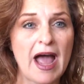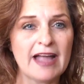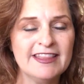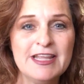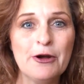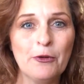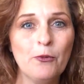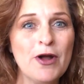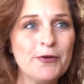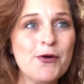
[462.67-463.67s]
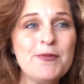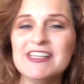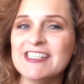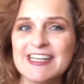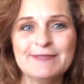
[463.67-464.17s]
Wonder Woman,
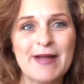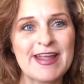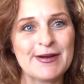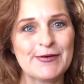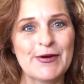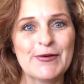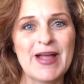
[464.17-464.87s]
she's my hero.